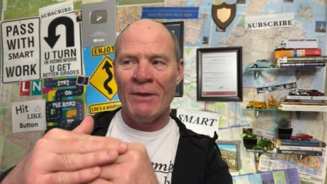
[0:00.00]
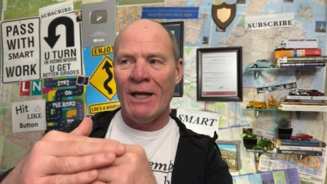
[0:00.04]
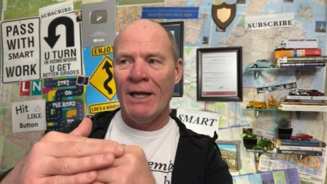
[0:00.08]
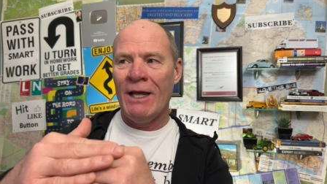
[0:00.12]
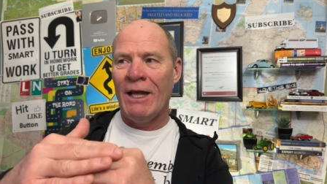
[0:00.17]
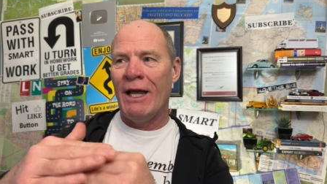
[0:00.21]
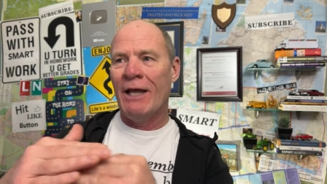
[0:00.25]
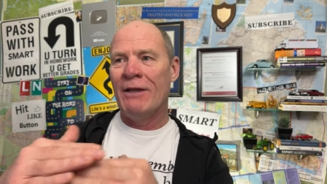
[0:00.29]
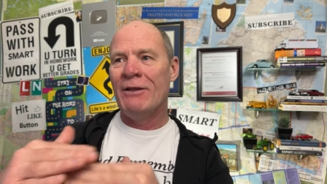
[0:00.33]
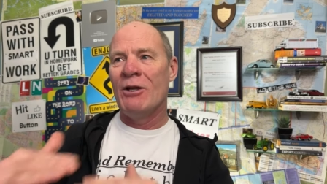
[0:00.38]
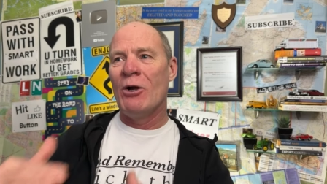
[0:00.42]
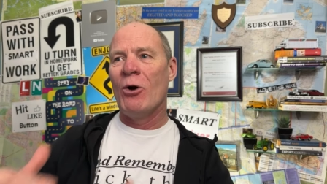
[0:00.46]

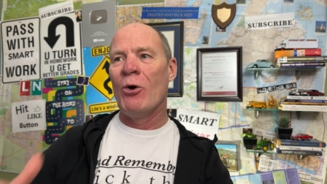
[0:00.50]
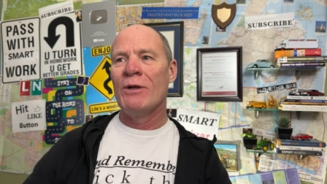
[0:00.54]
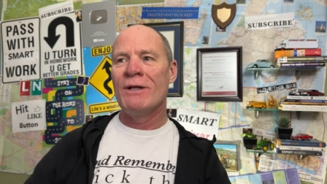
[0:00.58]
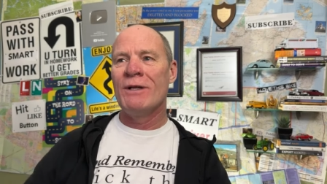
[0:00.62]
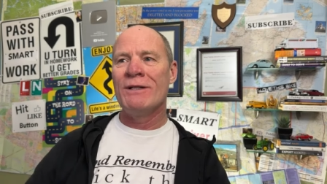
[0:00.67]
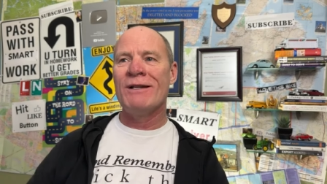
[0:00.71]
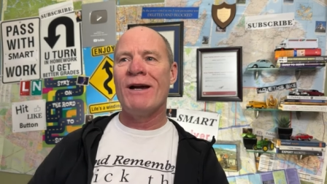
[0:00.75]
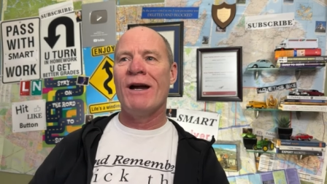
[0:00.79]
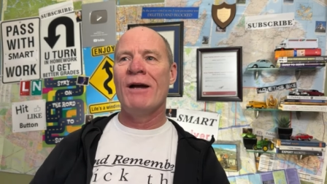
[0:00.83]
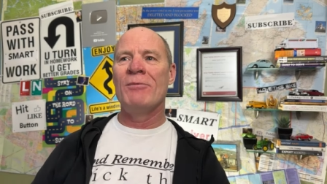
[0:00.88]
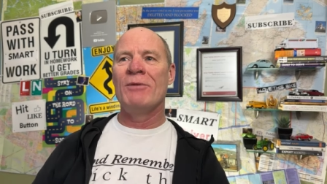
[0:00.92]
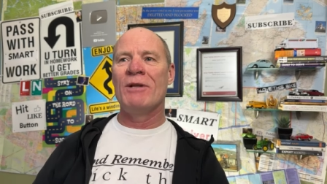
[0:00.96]
And the only
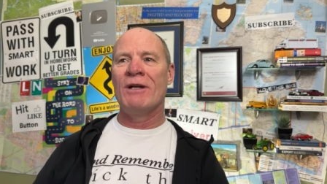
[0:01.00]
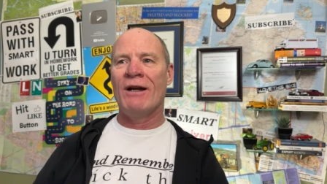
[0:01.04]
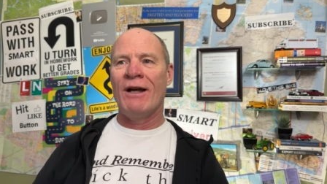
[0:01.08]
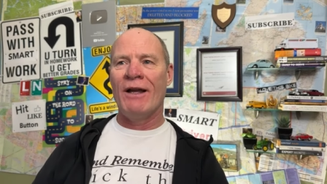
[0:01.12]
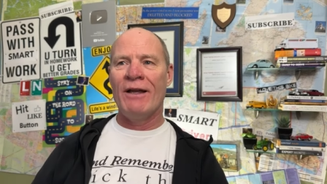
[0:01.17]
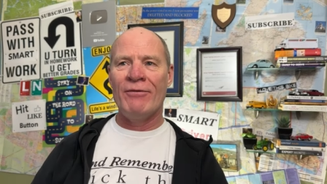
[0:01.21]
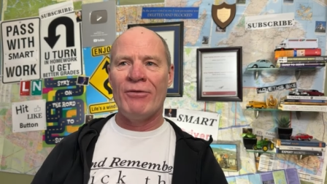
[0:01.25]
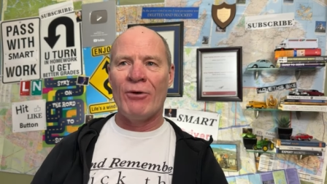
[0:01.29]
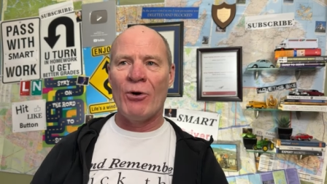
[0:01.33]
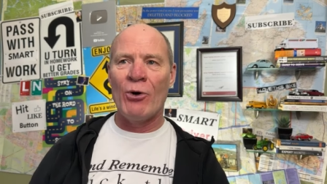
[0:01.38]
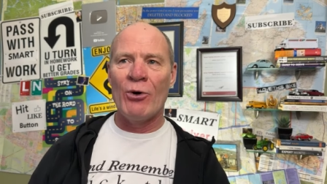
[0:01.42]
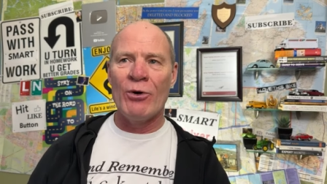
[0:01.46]
time that I
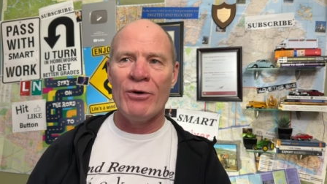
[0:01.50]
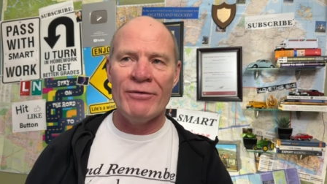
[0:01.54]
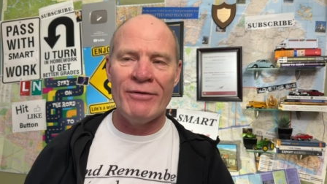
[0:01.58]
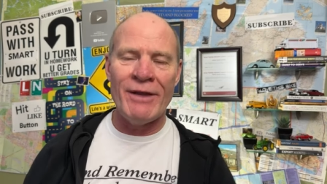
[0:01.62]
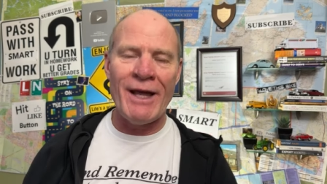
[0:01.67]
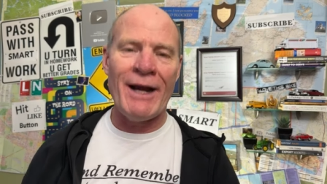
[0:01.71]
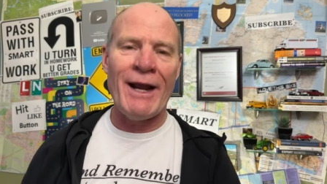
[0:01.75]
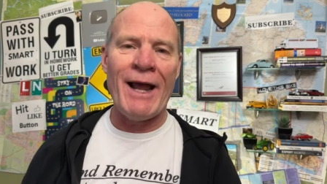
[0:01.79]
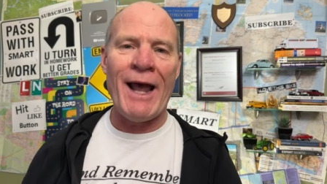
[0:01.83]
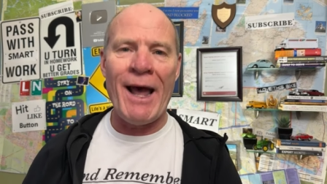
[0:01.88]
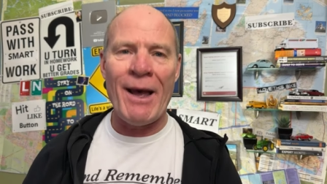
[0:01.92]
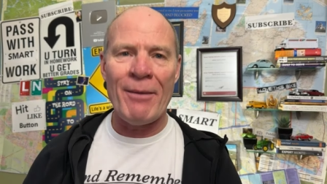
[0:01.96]
have heard of
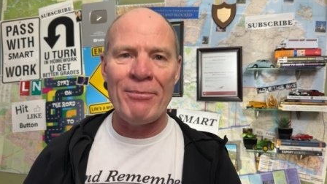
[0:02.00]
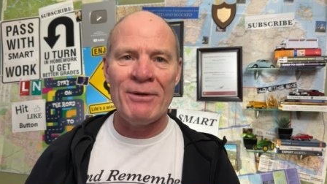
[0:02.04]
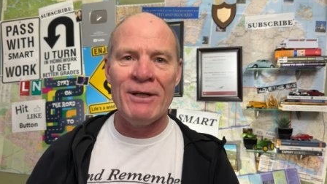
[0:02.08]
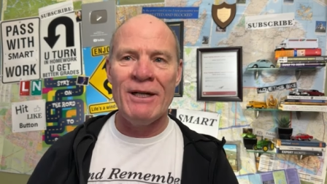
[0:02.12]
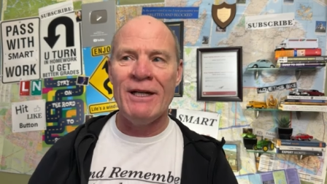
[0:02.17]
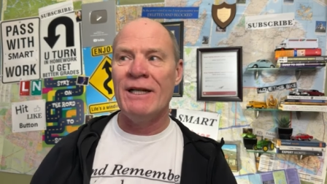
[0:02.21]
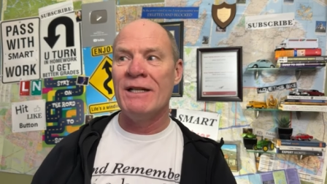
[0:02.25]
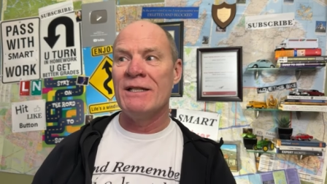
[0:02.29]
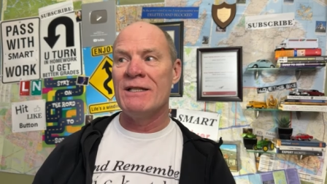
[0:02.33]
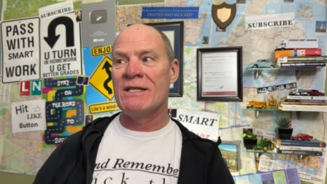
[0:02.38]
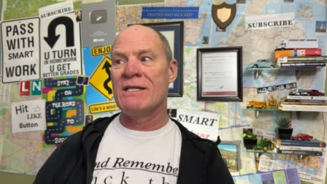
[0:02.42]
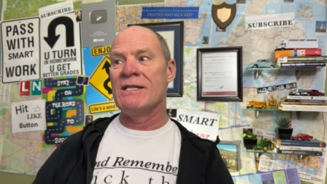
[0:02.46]
that
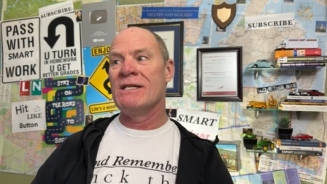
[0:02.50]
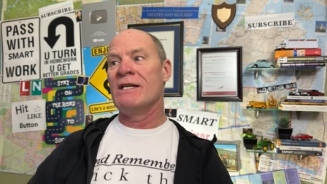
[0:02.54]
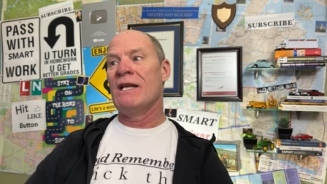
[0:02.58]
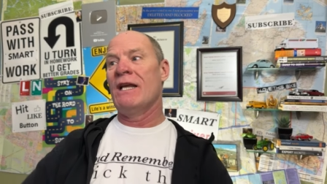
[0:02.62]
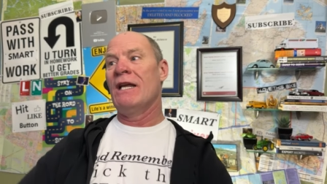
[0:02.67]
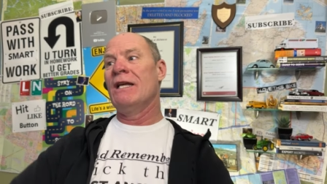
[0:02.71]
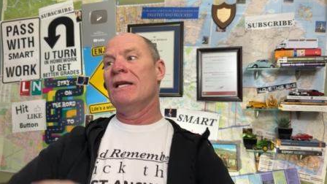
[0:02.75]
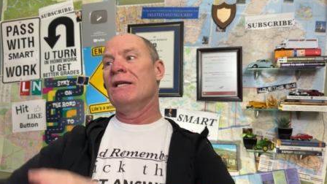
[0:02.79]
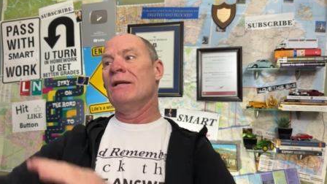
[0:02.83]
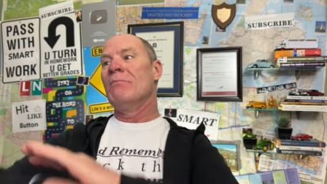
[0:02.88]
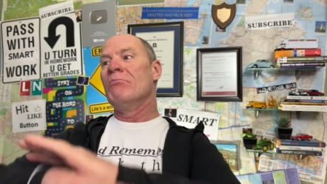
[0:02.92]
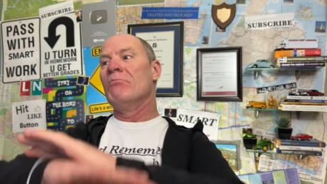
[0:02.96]
happening is
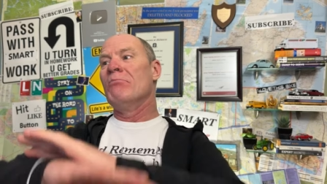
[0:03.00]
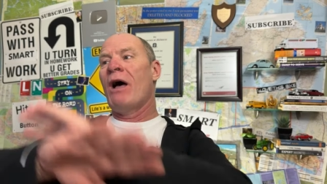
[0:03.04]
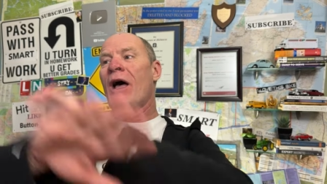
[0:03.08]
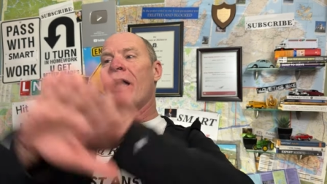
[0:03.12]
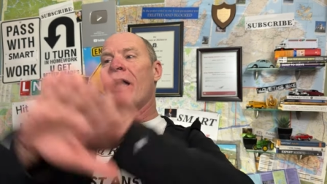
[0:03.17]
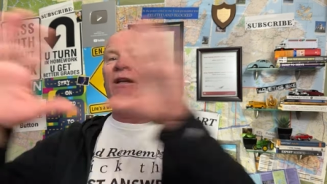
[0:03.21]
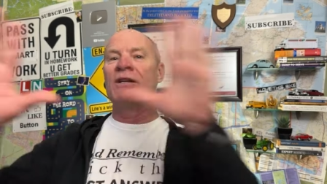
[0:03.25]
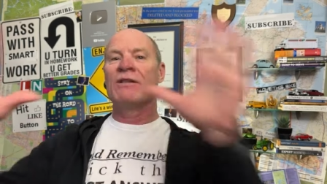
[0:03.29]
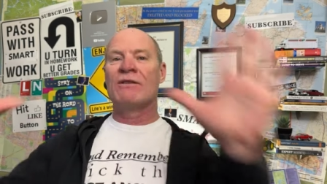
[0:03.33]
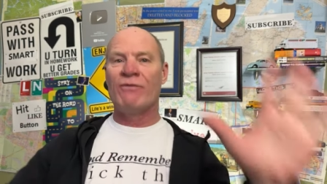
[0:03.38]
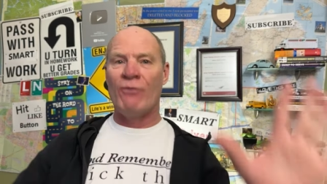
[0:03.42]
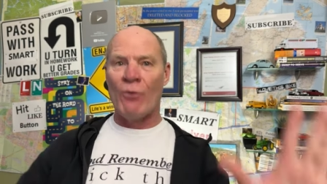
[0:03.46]
in
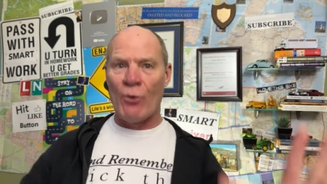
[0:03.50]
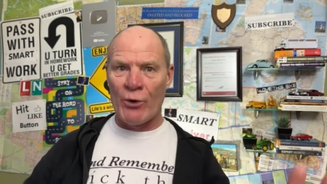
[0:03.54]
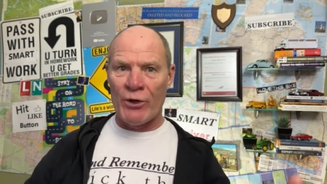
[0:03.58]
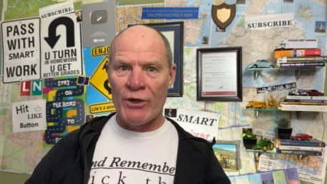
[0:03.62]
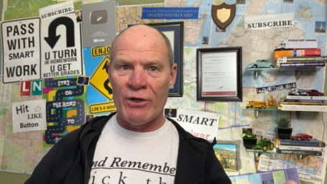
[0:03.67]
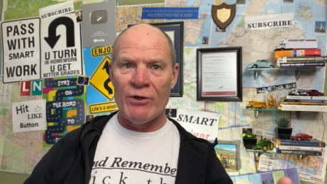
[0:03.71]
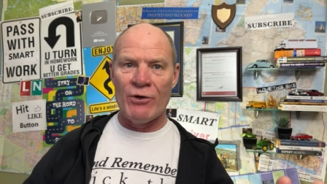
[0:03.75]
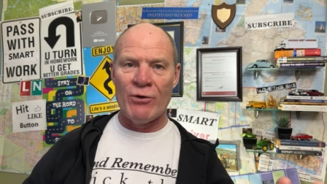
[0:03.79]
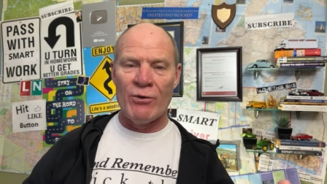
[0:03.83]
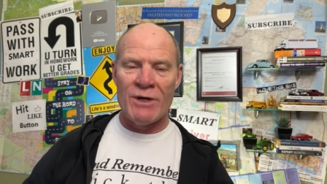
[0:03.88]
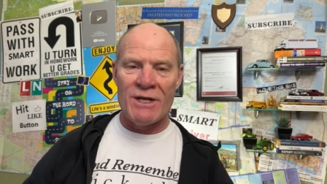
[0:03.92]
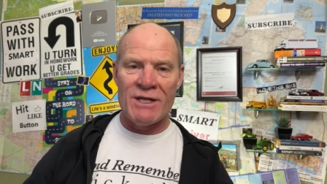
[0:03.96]
minus 40
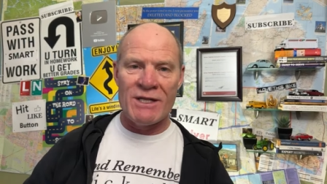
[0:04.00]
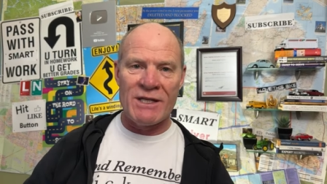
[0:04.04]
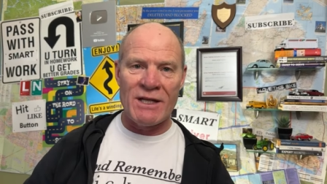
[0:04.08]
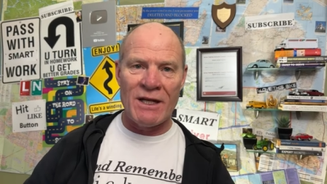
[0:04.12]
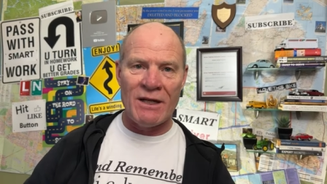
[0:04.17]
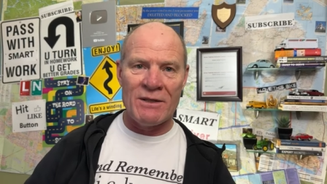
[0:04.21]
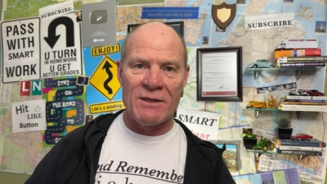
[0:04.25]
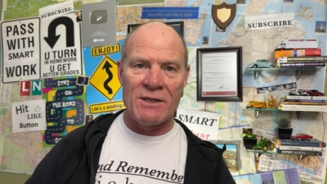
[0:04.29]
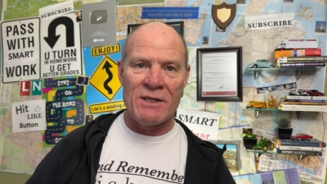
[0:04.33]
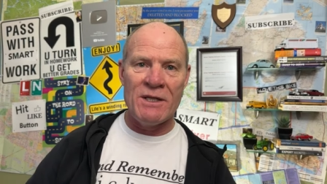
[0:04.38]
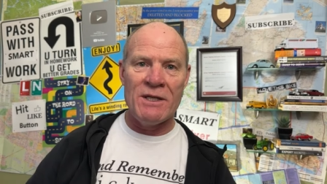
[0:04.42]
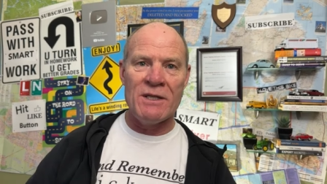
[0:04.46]
degrees
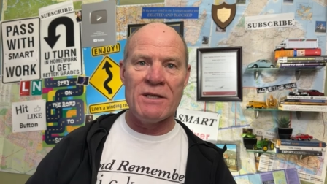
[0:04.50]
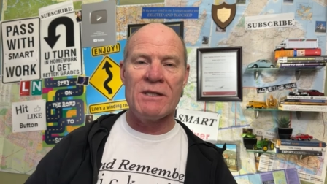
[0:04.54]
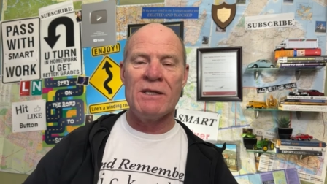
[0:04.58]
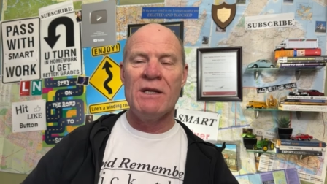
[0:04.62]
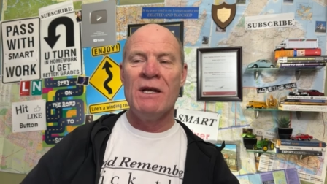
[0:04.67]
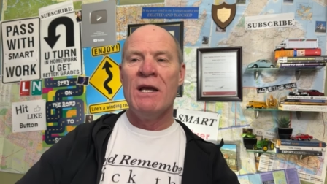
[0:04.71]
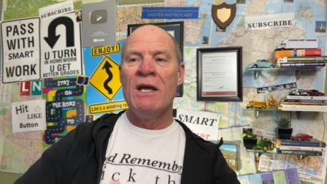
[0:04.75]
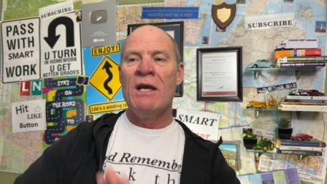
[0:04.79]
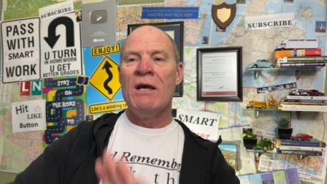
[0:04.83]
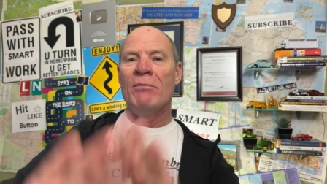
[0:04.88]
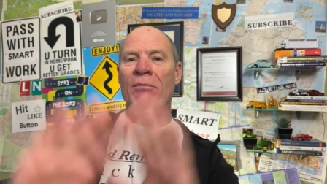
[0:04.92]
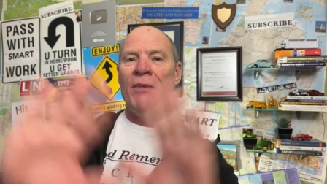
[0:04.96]
Celsius,
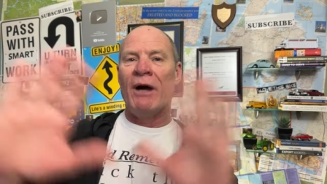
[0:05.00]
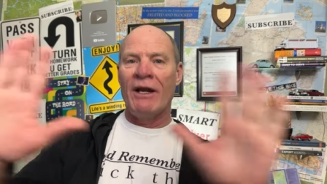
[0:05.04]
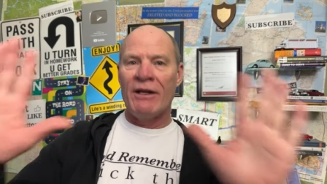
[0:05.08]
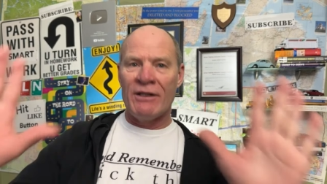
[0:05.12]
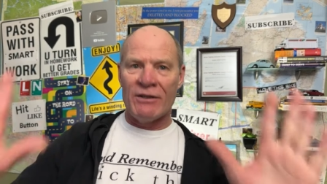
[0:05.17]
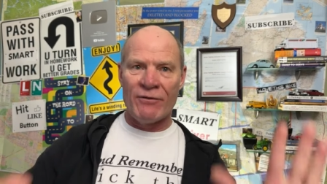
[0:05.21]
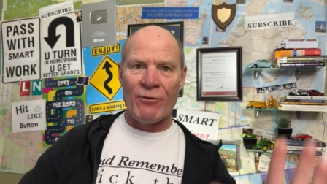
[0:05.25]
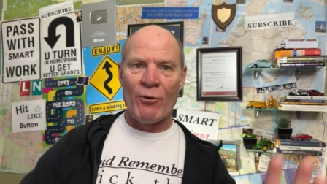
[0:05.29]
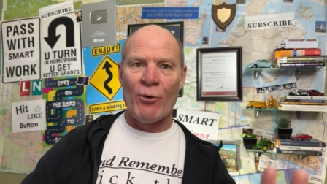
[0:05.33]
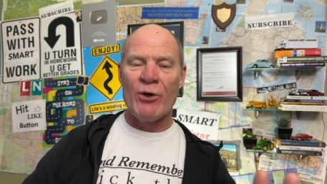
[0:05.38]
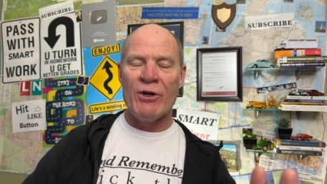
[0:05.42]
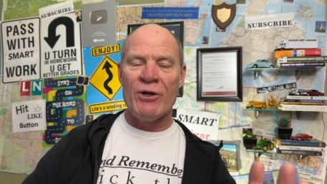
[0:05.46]
minus
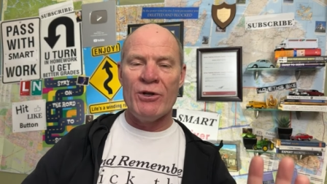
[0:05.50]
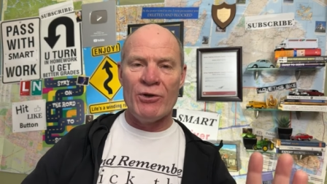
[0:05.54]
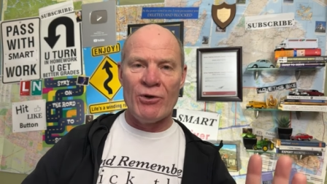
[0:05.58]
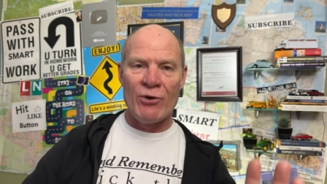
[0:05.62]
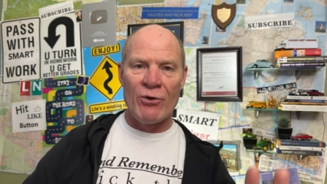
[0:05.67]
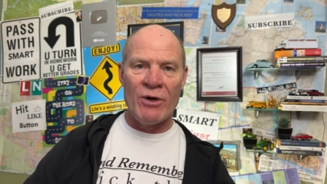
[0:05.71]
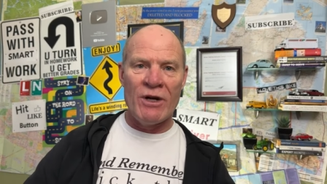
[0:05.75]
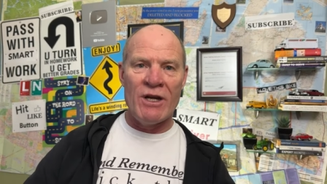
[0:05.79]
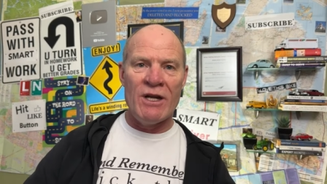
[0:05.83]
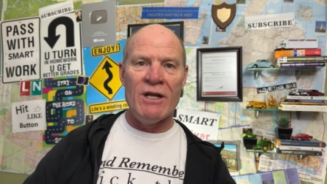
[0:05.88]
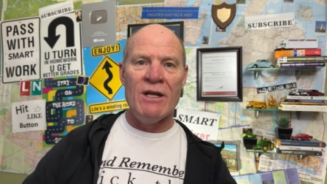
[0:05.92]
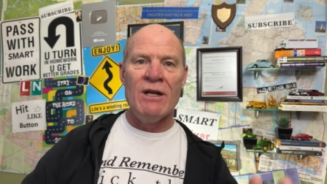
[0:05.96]
40
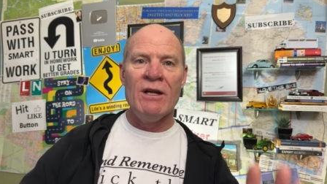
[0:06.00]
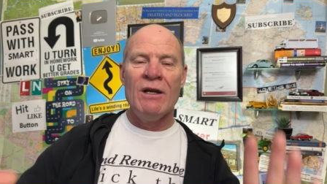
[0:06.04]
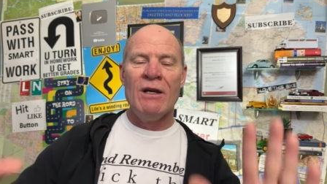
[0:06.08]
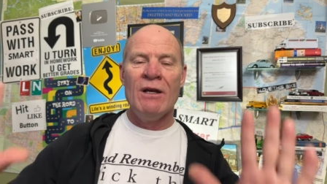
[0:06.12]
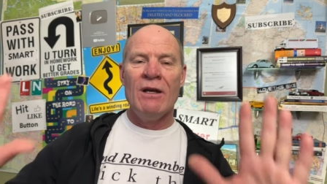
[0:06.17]
degree,